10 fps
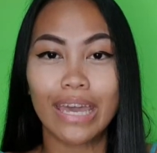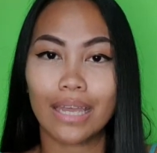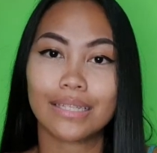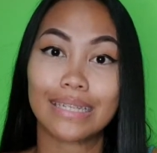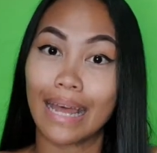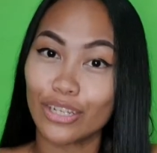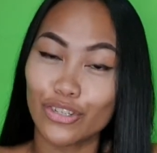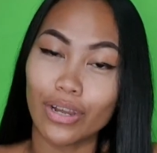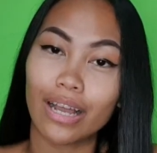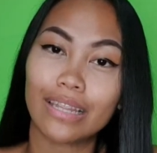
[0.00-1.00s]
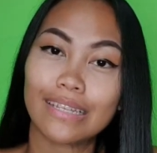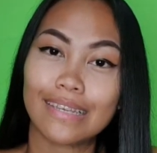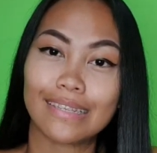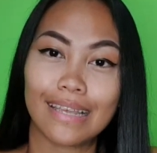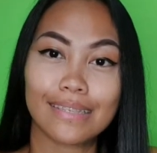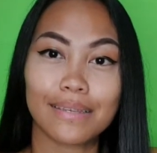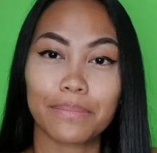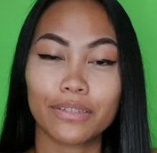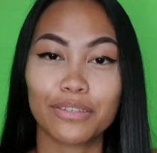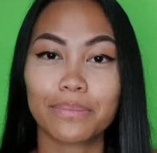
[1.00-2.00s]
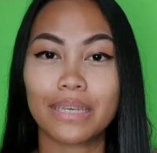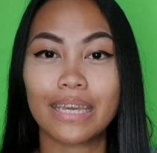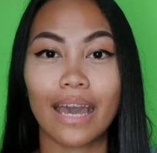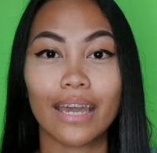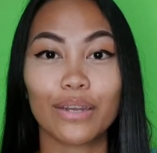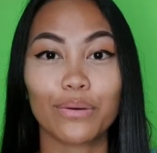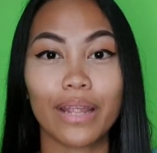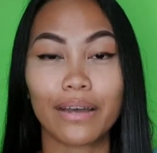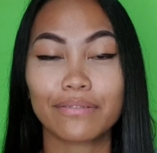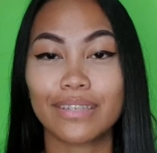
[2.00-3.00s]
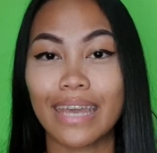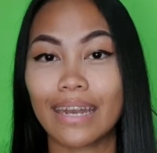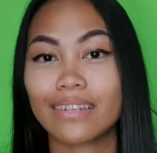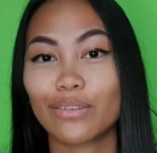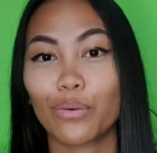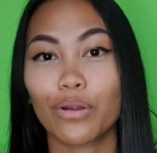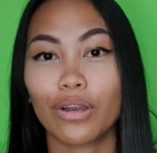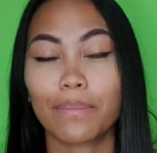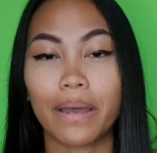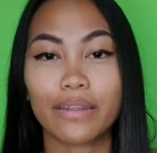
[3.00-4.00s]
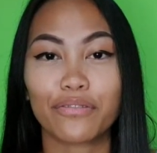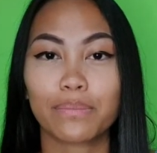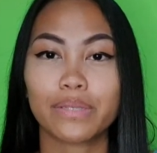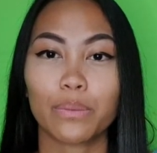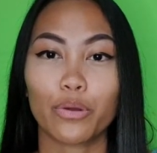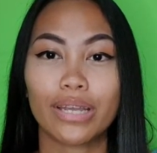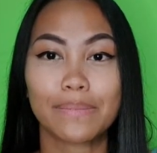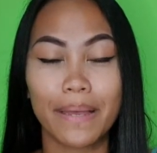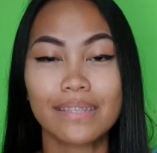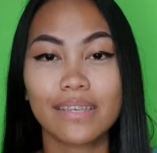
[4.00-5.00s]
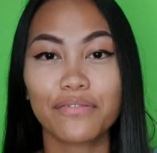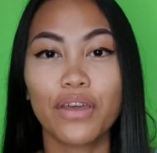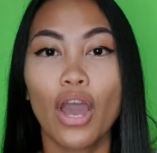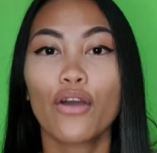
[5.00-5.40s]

It's natural, it's accessible to me. I don't have to get it or buy it from somewhere expensive.